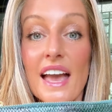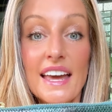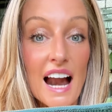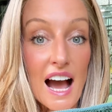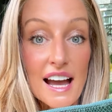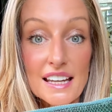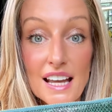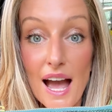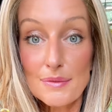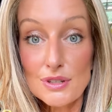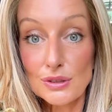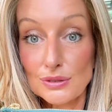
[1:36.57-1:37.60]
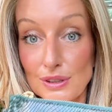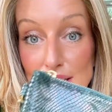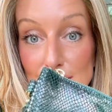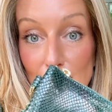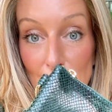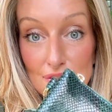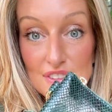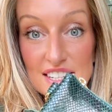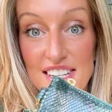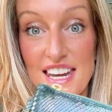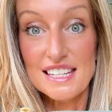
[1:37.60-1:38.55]
and I absolutely love
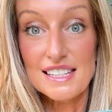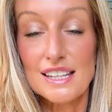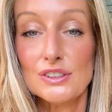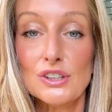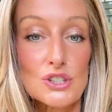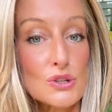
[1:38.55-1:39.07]
this snakeskin look.